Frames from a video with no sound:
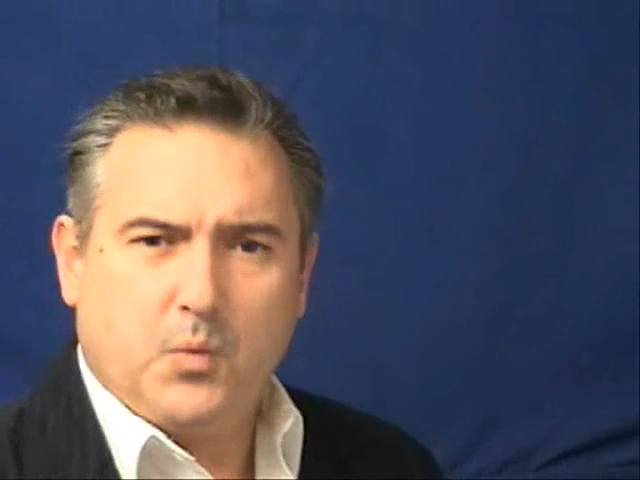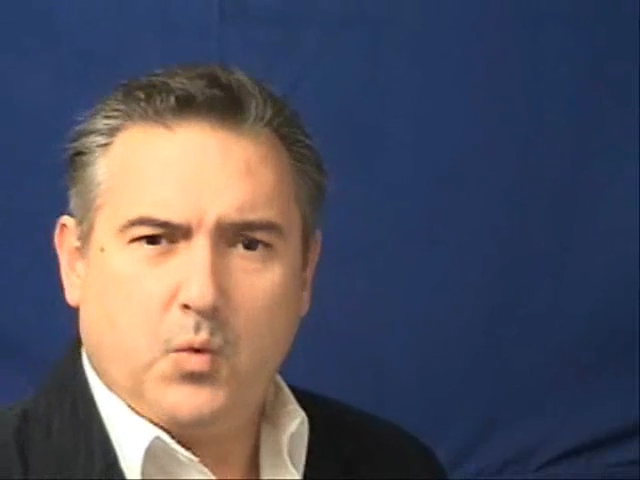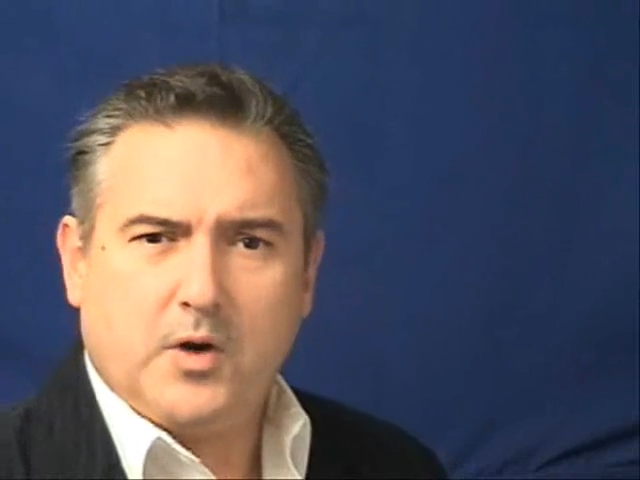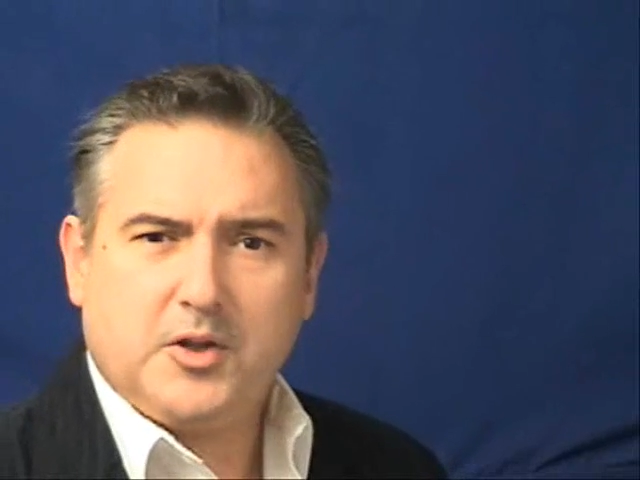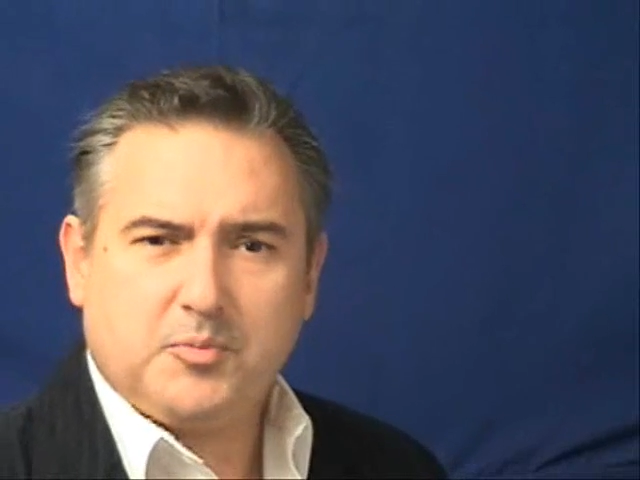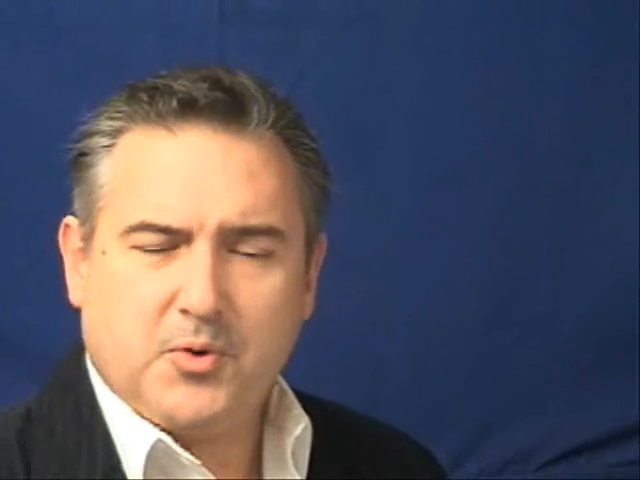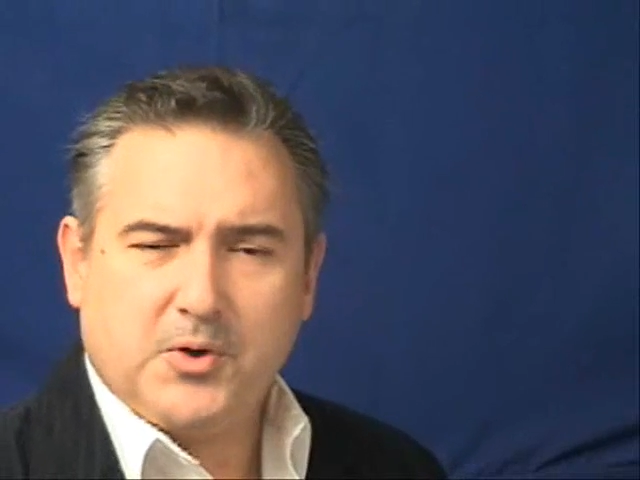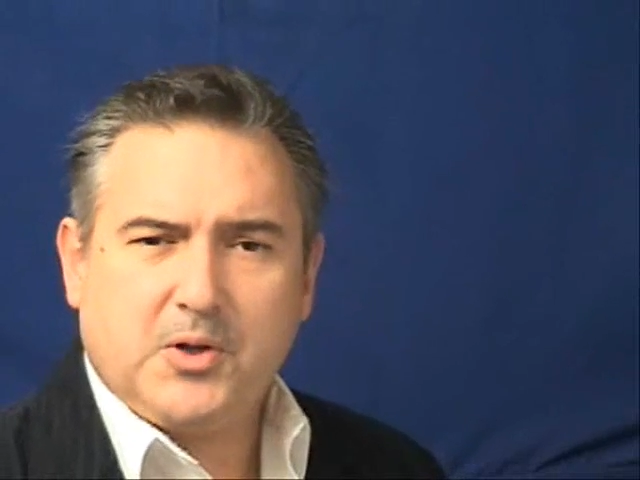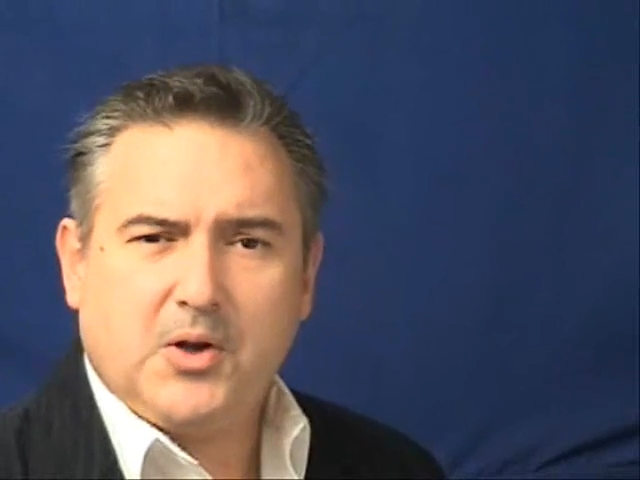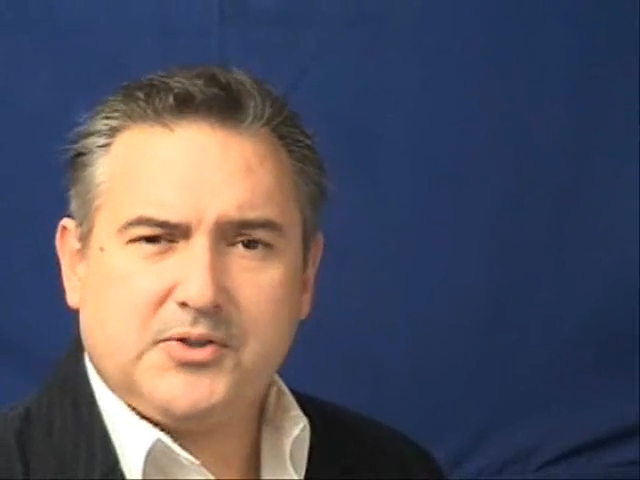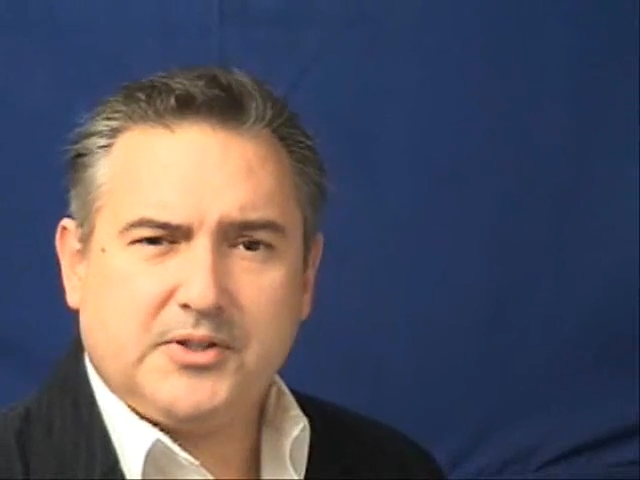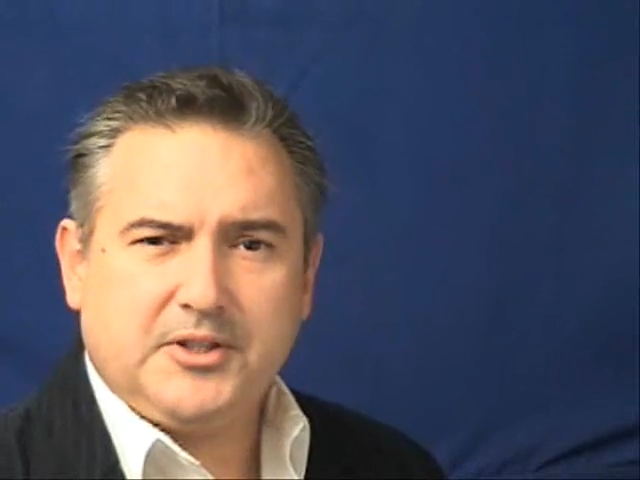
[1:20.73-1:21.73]
One of the
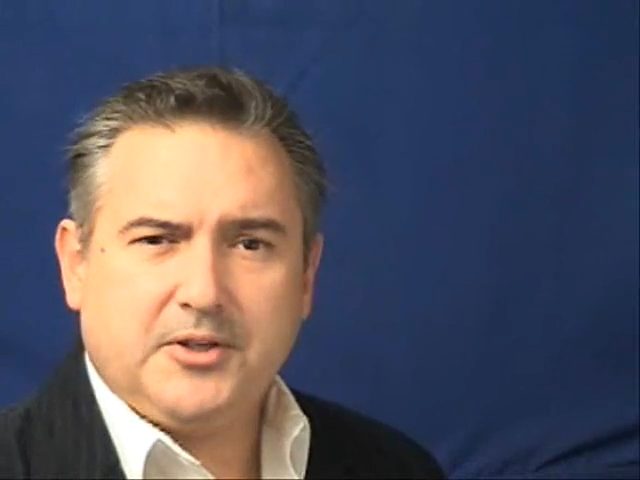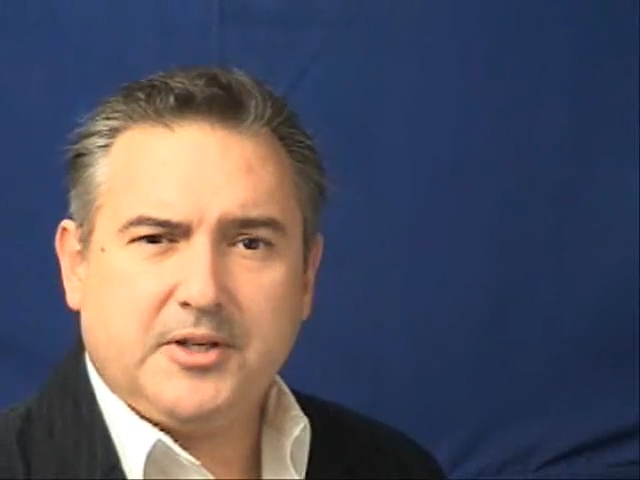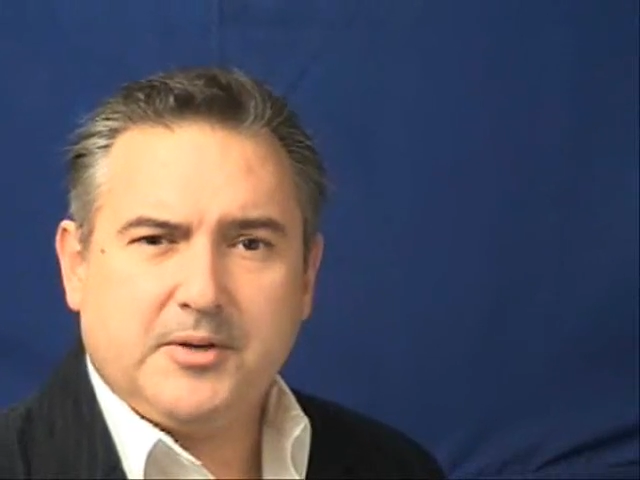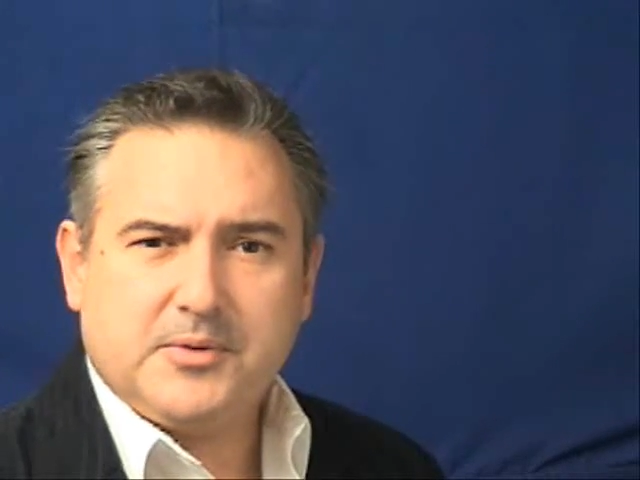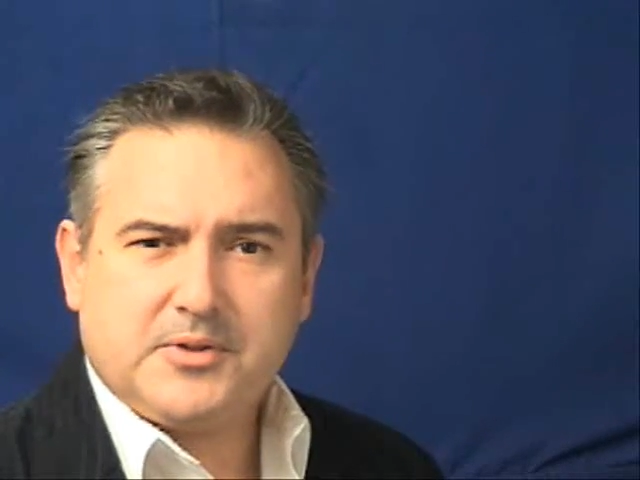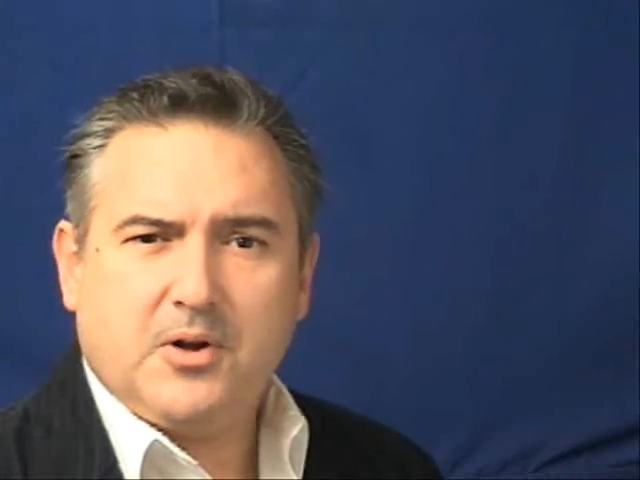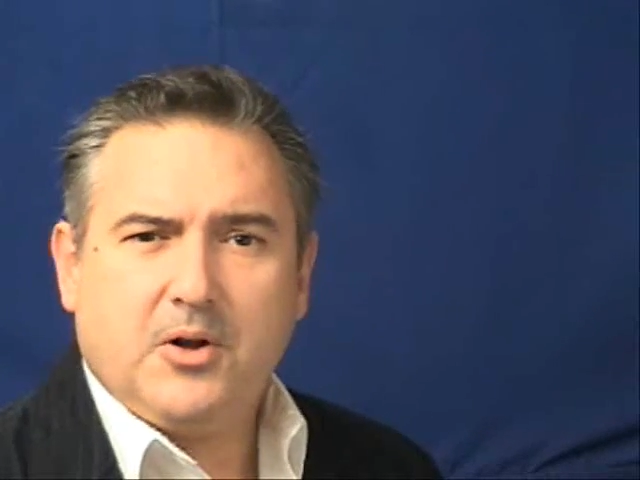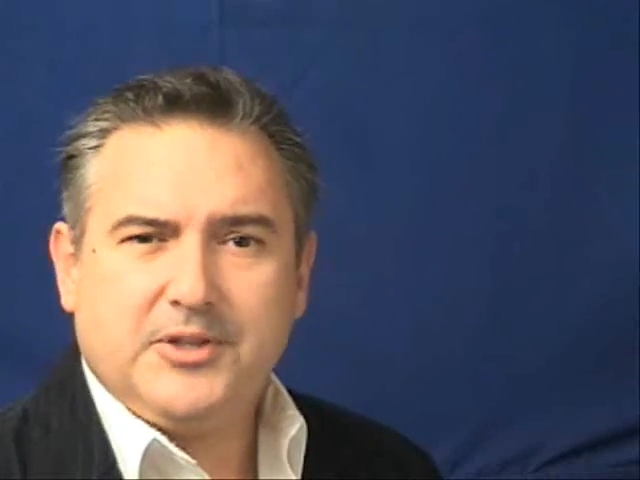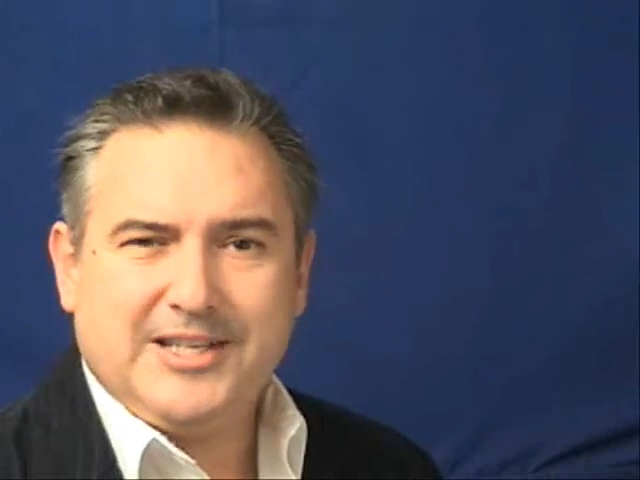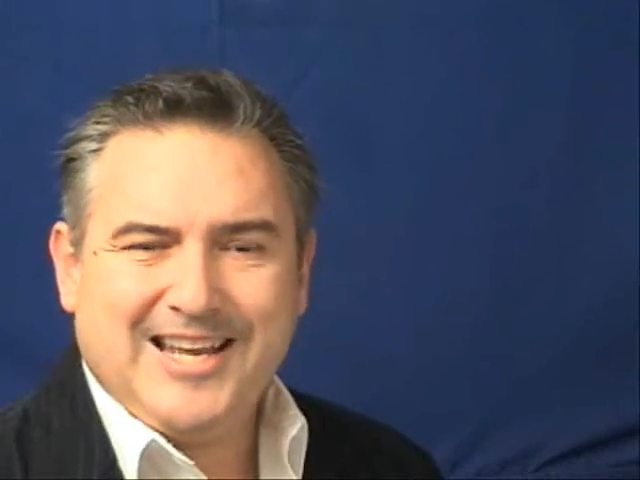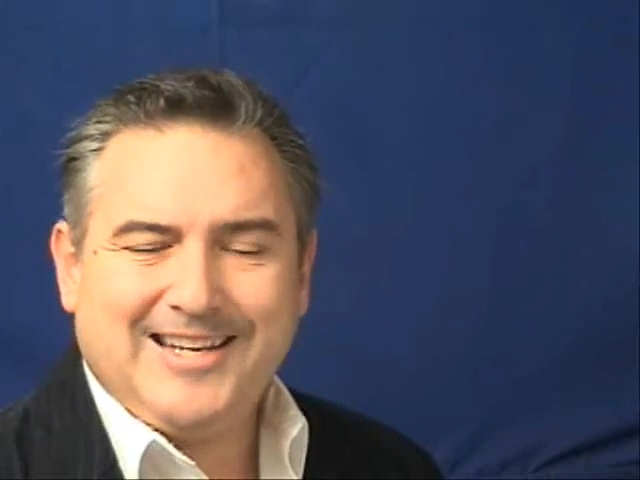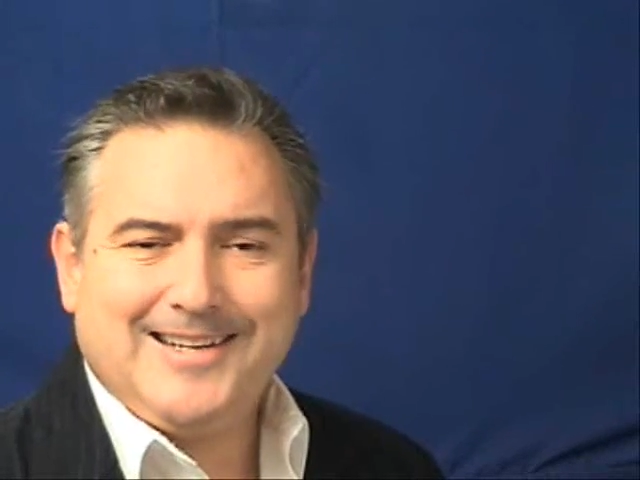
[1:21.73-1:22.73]
protocols on the internet was
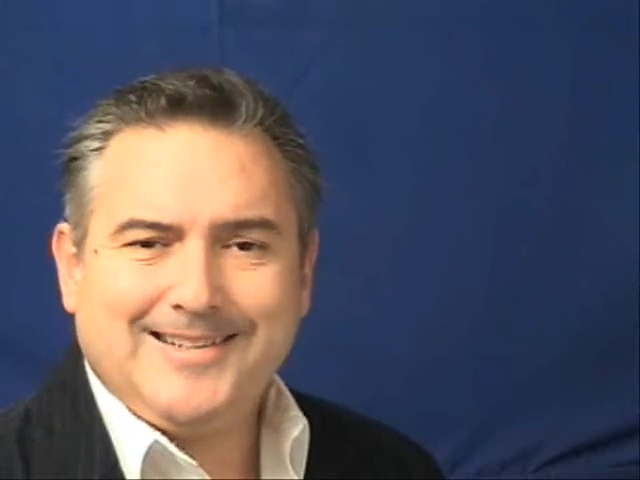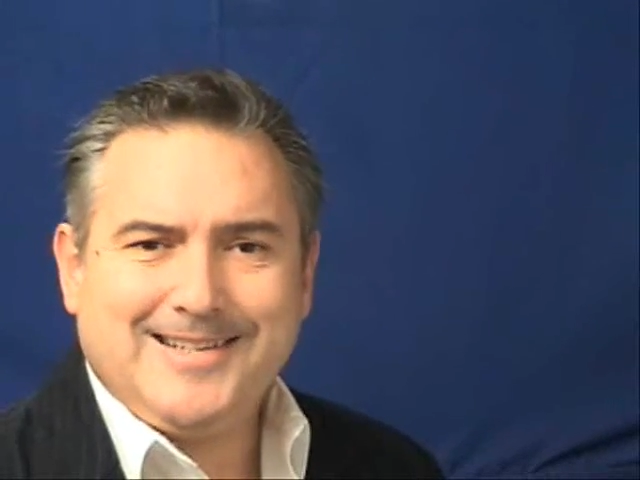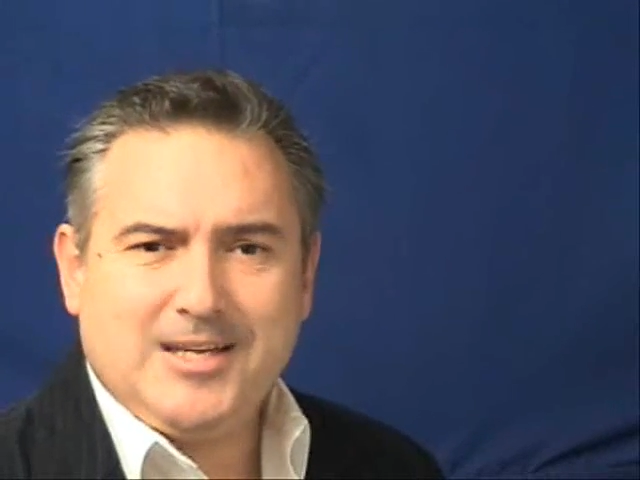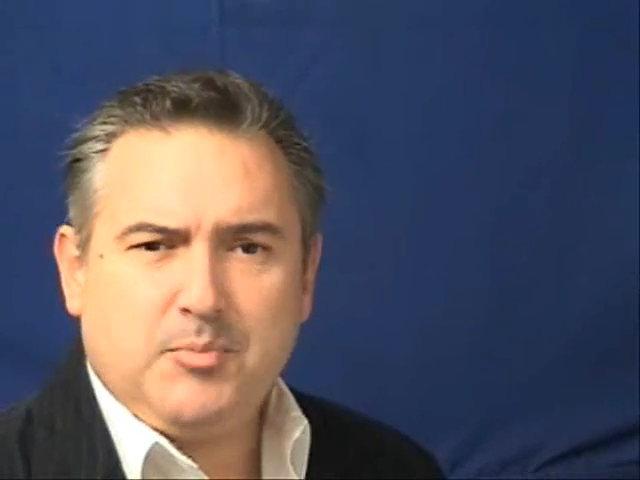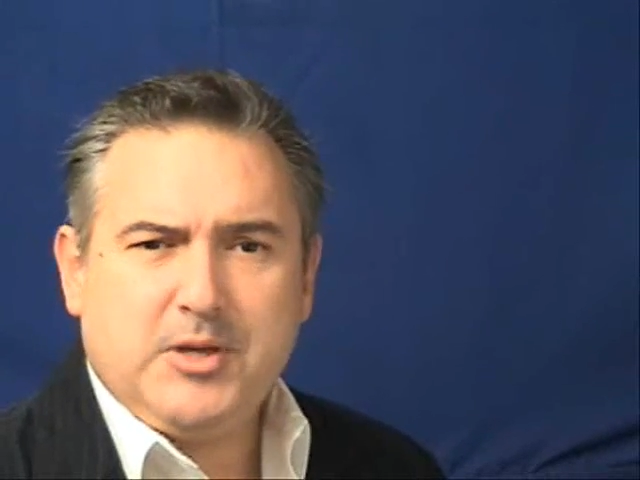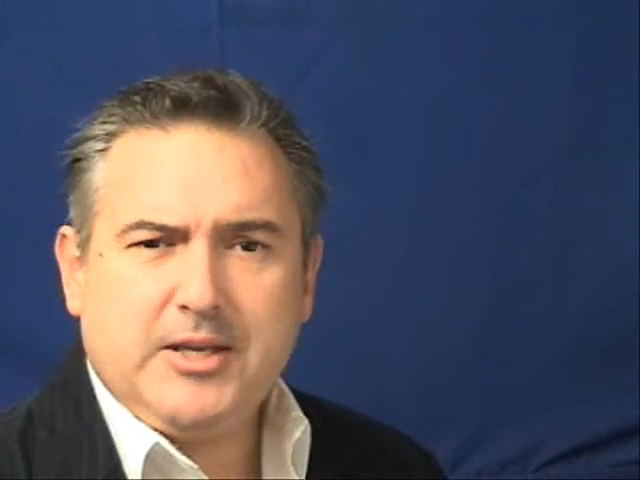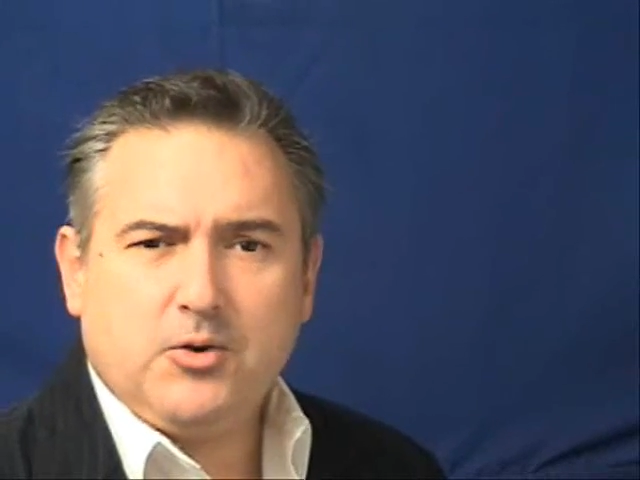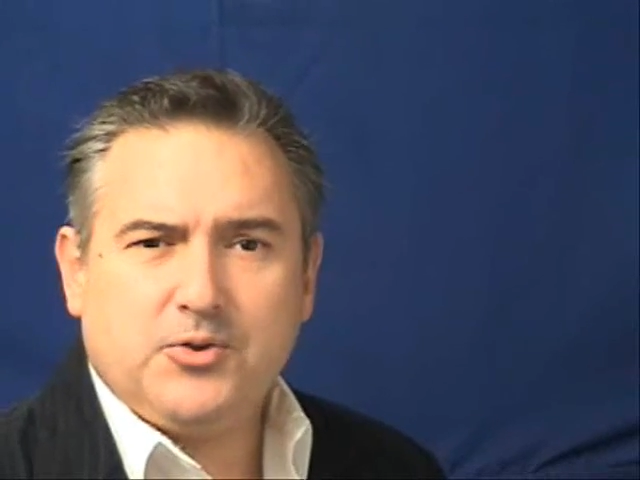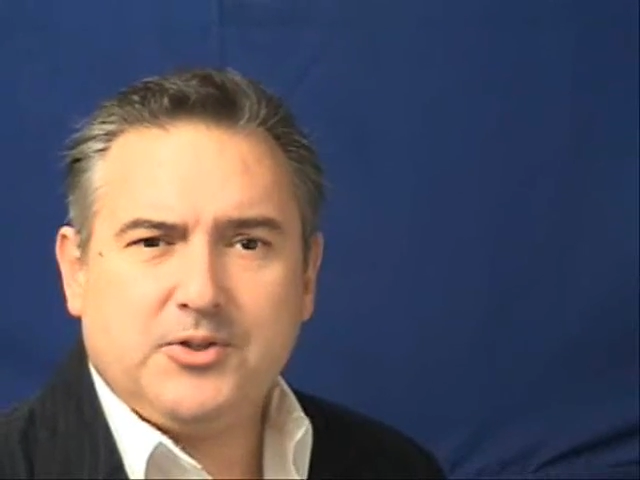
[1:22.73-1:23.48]
called the NNTP,